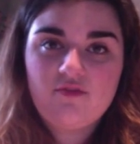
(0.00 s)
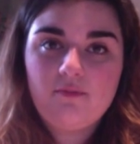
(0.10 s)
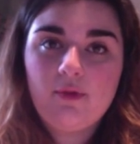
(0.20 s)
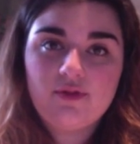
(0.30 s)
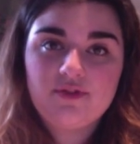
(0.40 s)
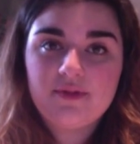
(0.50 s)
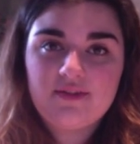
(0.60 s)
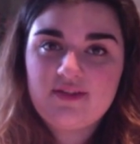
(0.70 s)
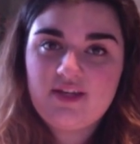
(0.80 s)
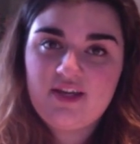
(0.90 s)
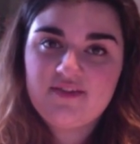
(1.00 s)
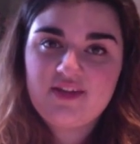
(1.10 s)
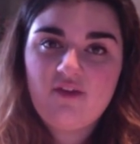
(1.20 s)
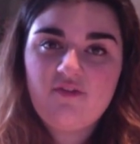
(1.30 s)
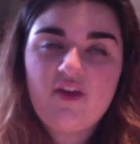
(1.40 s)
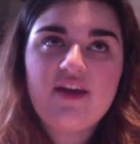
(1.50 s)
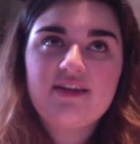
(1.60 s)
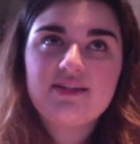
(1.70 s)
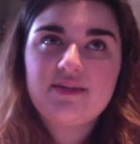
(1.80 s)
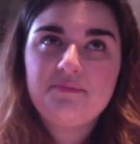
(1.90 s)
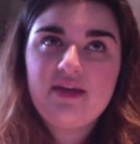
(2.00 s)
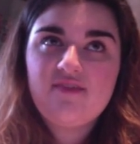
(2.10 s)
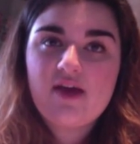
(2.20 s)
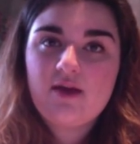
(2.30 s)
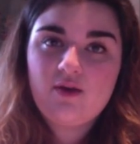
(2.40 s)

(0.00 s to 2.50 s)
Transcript: multiplicity of self, and that doesn't mean that